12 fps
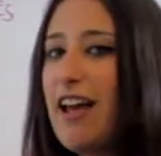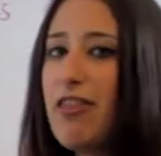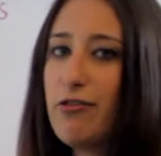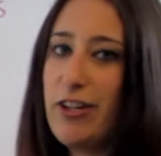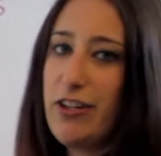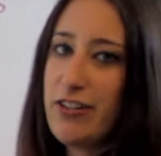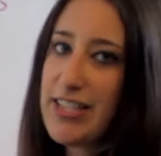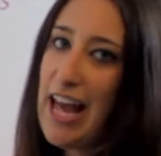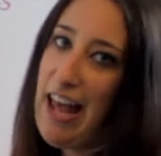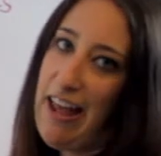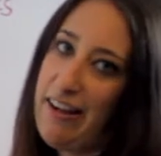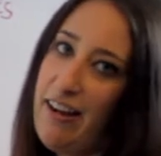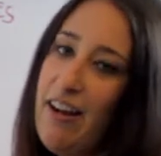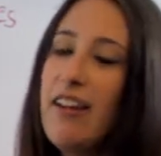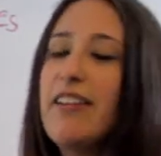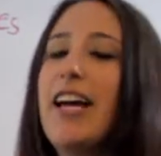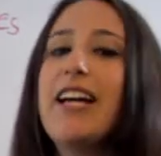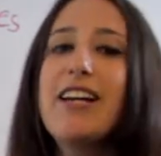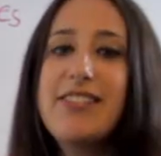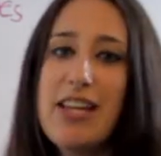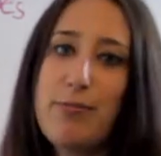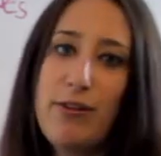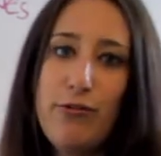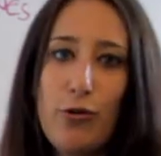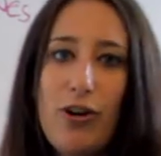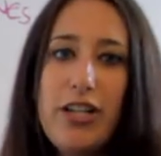in the reader's head. Like I said before,